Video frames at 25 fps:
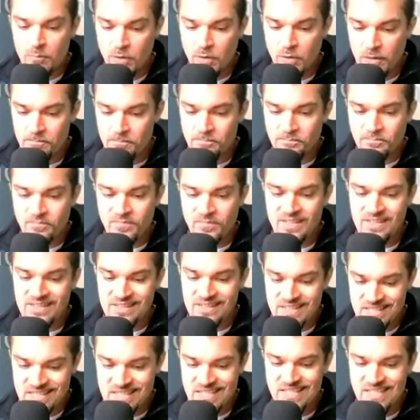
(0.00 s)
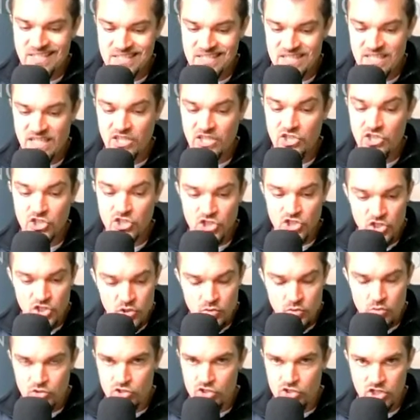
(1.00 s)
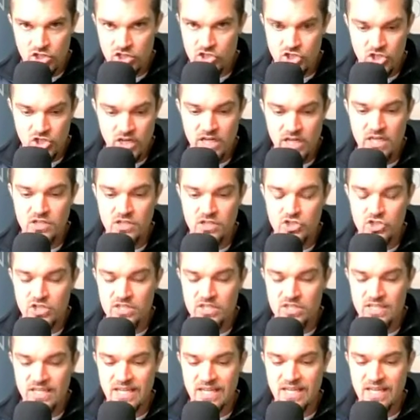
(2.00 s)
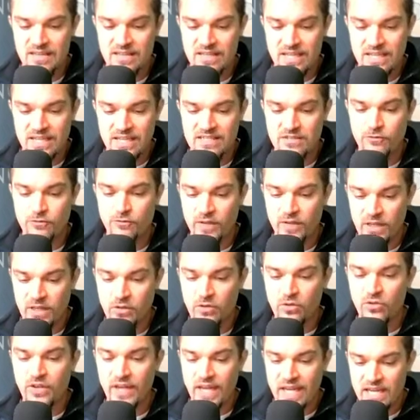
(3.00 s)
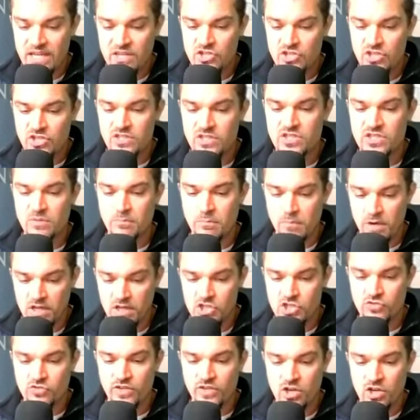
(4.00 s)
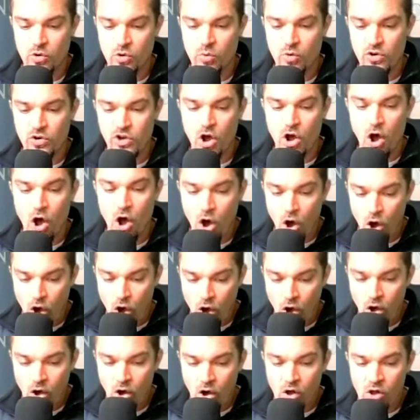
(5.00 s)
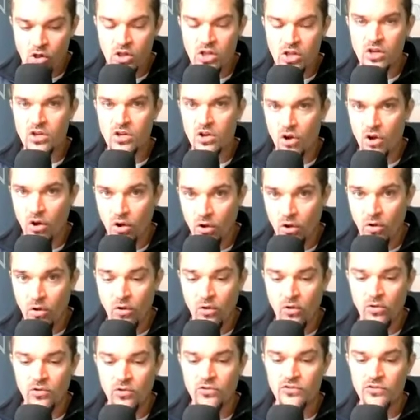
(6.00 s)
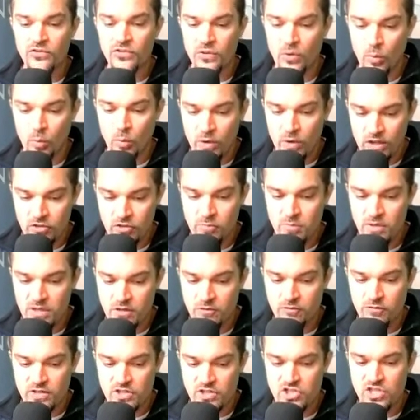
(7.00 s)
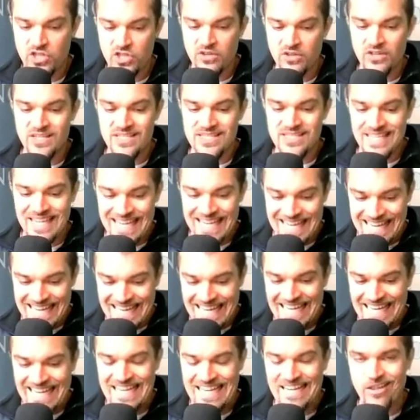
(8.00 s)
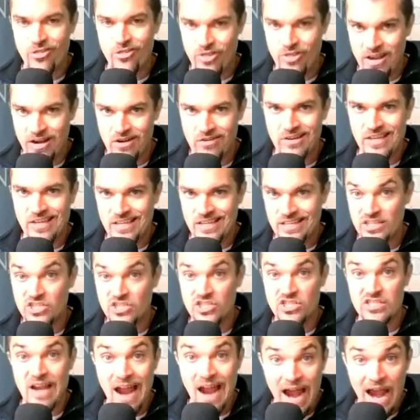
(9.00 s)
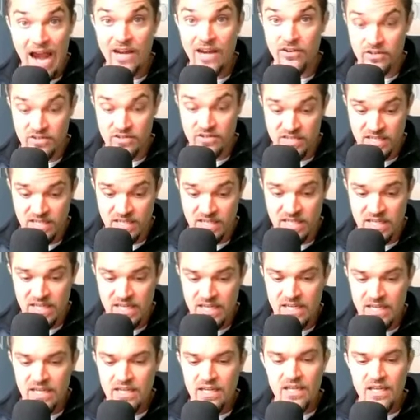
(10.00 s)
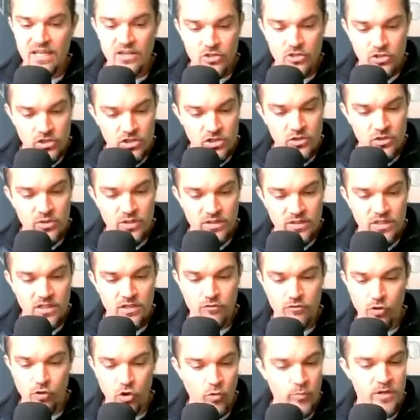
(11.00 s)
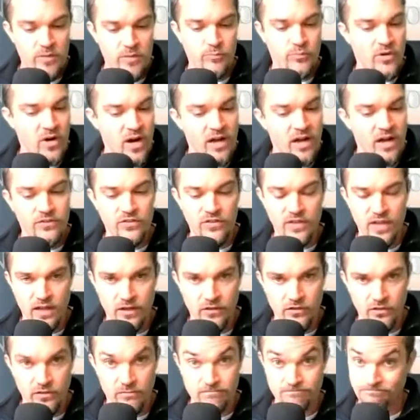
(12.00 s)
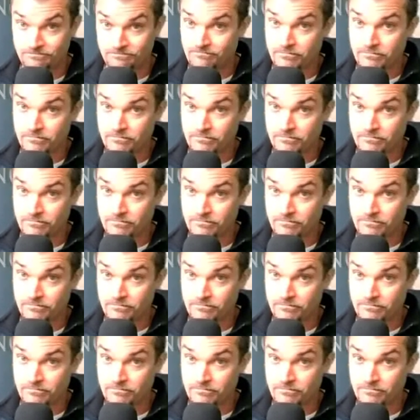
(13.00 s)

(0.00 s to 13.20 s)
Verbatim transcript: But this is a huge change saying that field agents must record all calls with beneficiaries in their entirety, including the enrollment process.